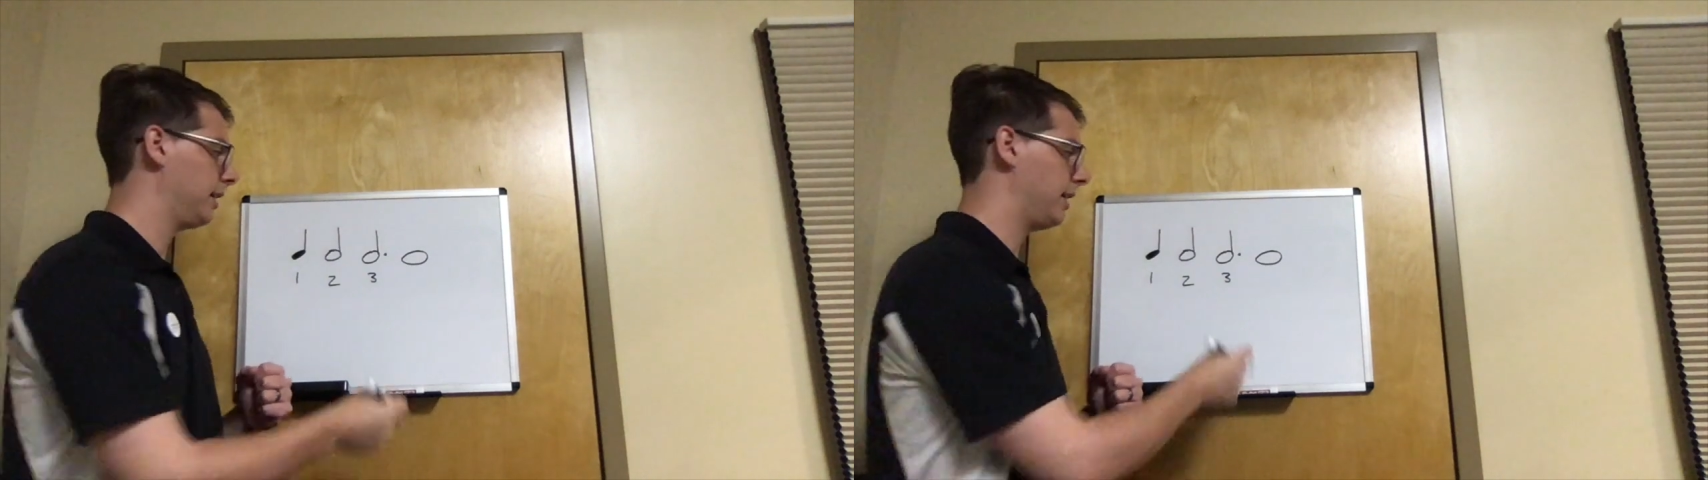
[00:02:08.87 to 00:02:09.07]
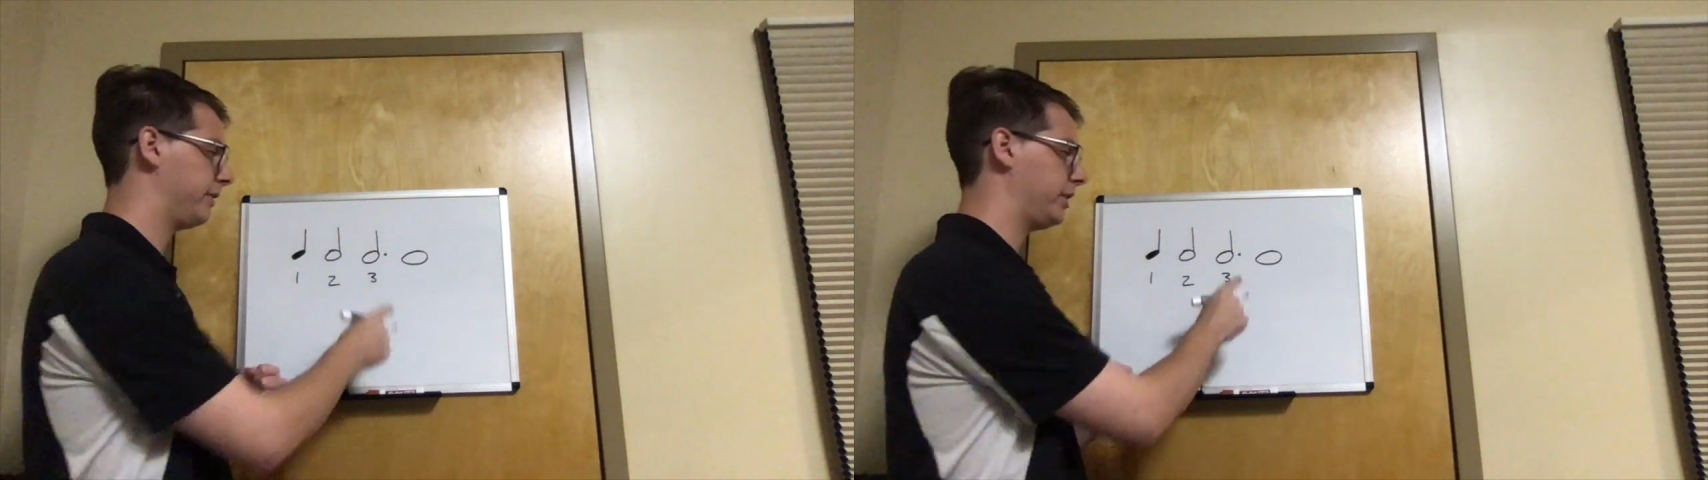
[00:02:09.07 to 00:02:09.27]

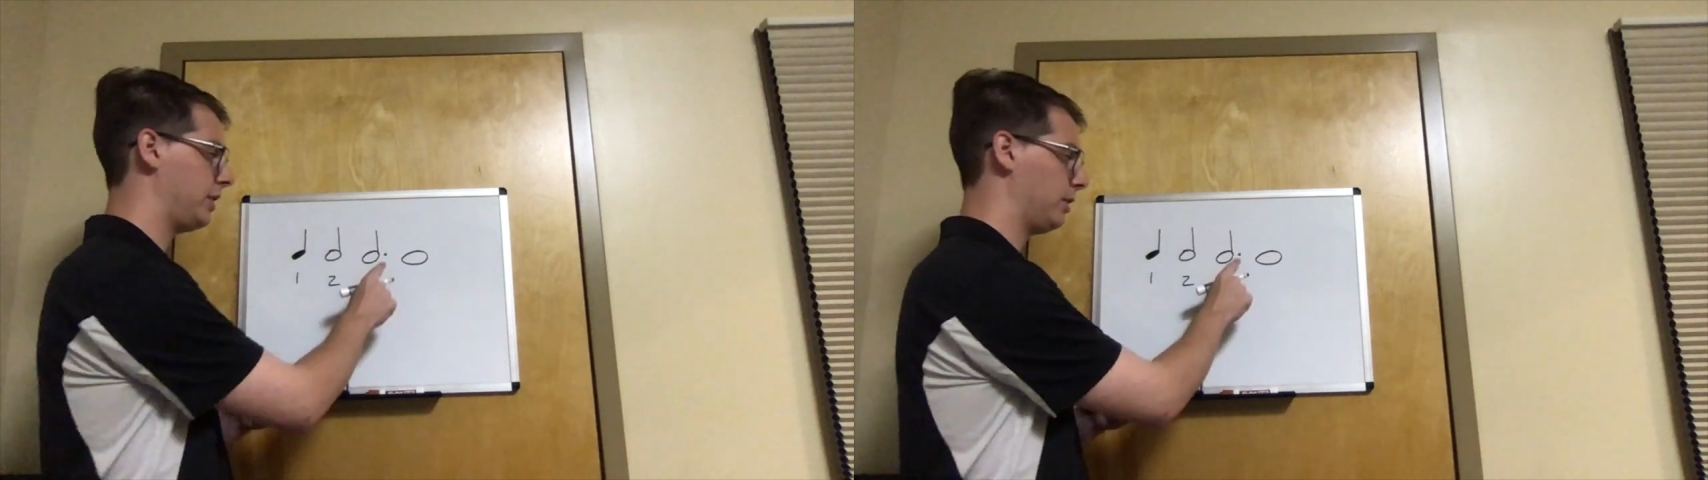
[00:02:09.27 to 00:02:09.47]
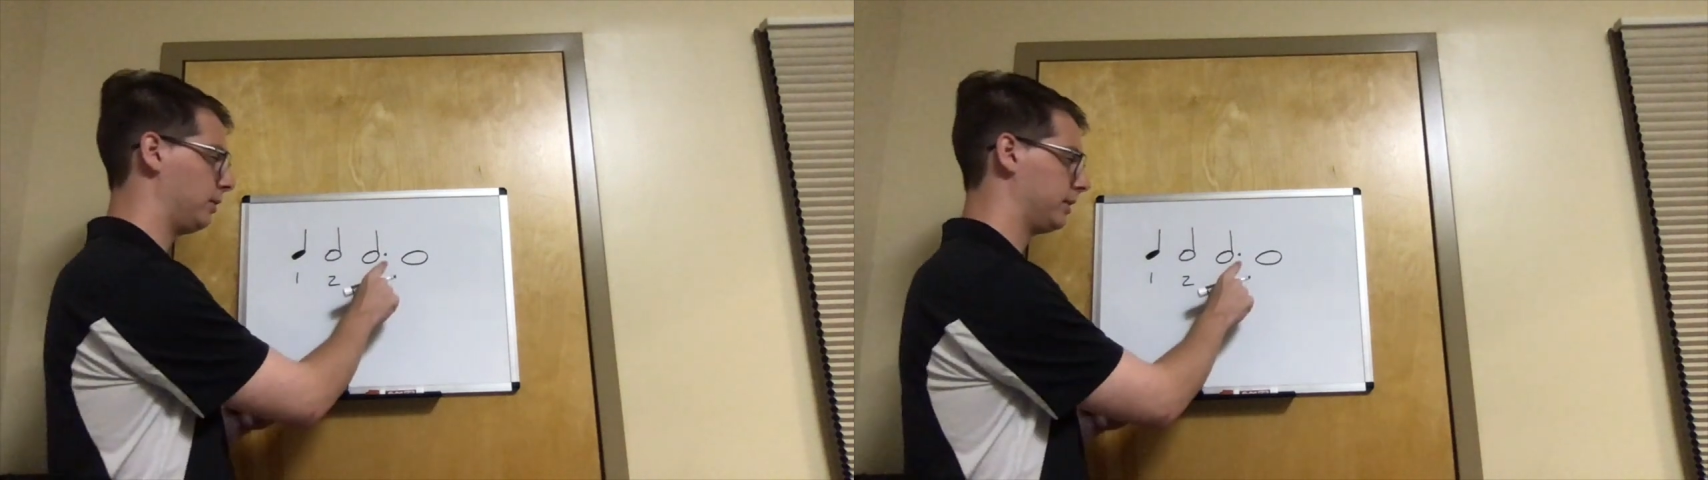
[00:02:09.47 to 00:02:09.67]
of a
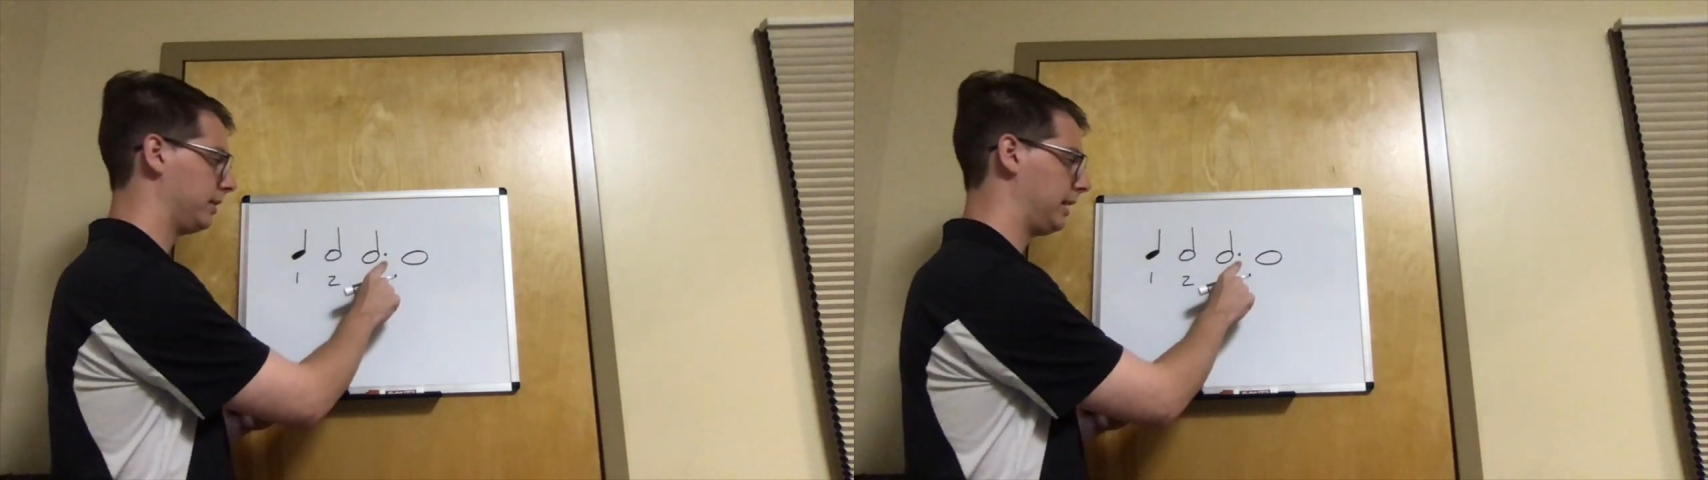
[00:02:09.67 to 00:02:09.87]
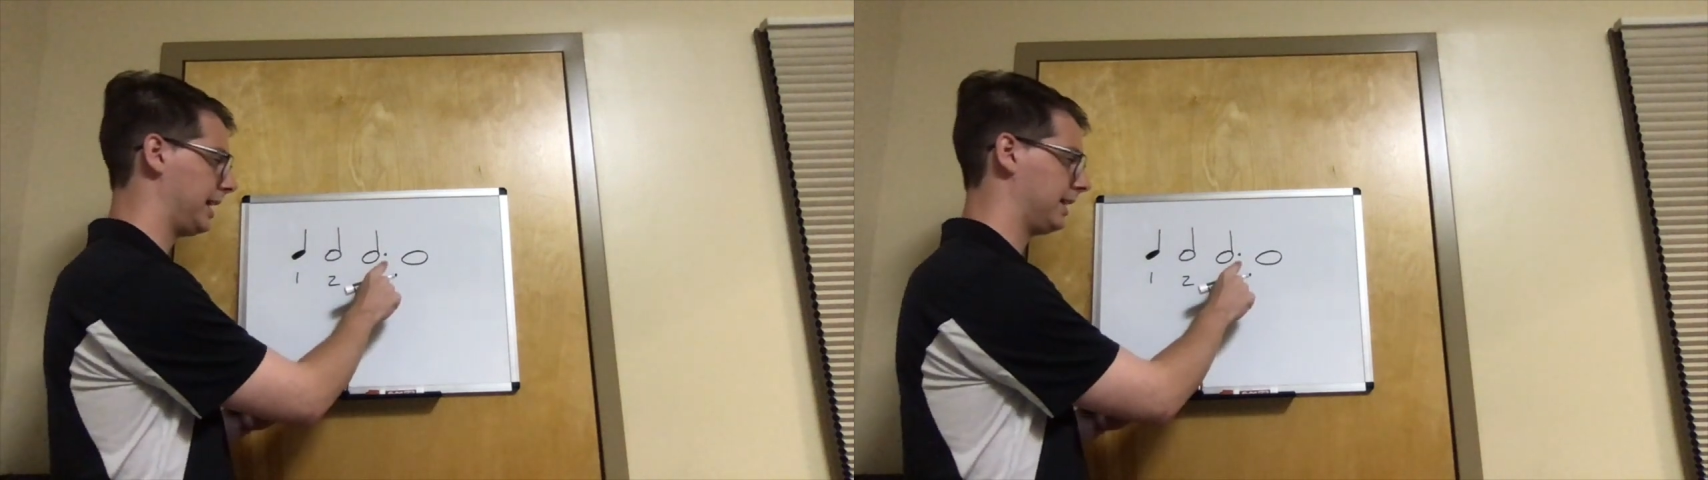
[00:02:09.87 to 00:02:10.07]
note
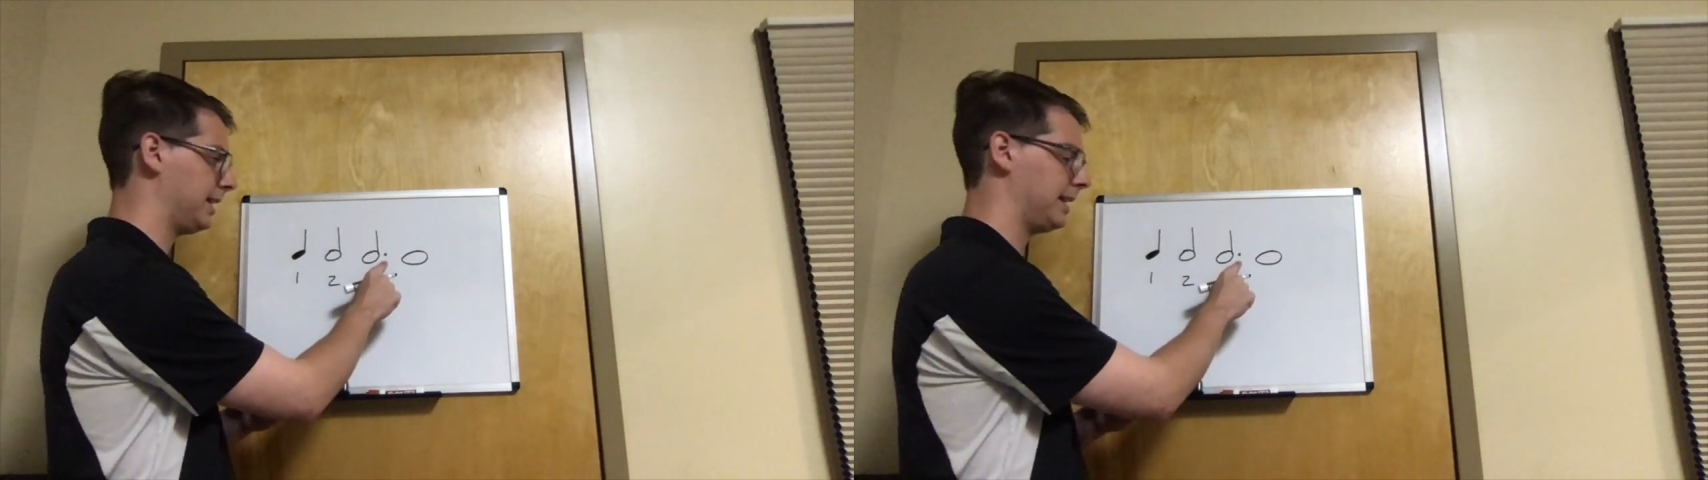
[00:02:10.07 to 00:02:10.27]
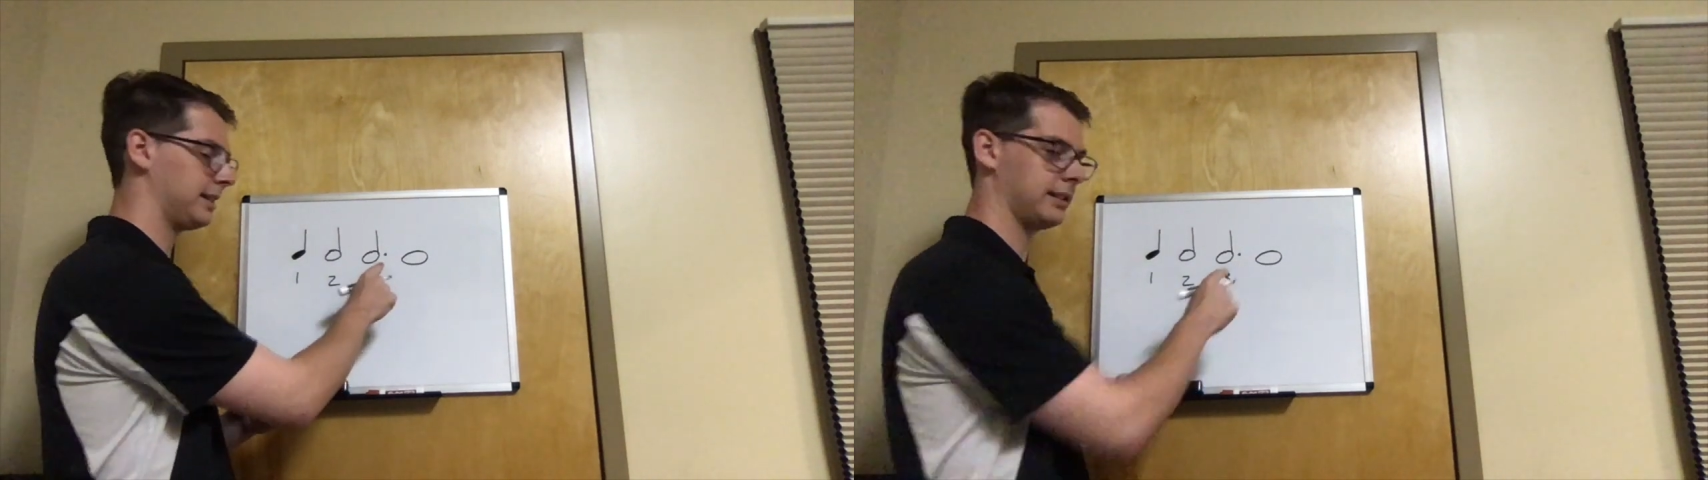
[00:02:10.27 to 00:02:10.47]
like
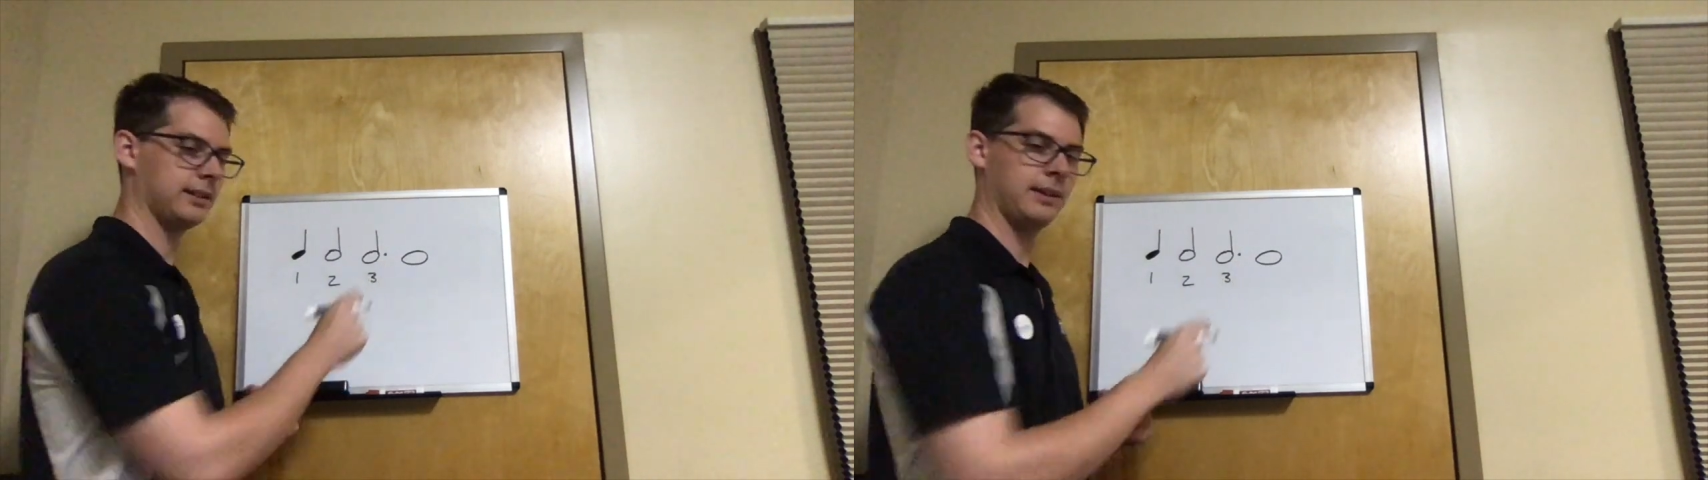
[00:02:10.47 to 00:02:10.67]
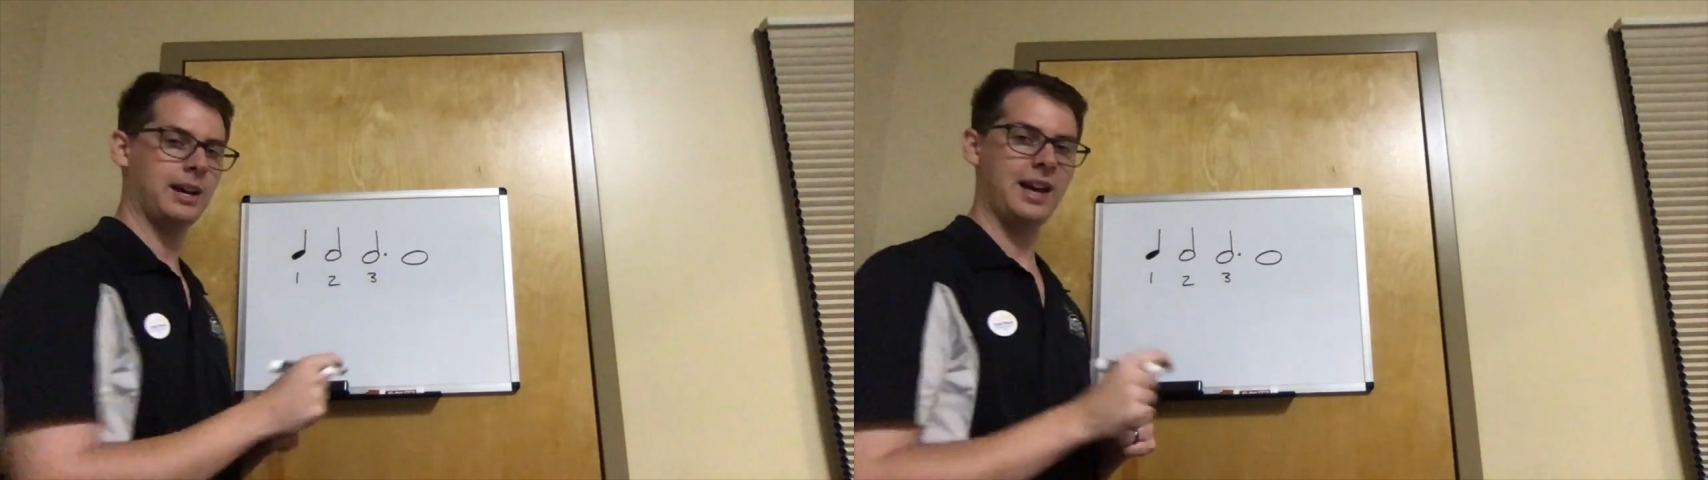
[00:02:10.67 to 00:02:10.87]
this,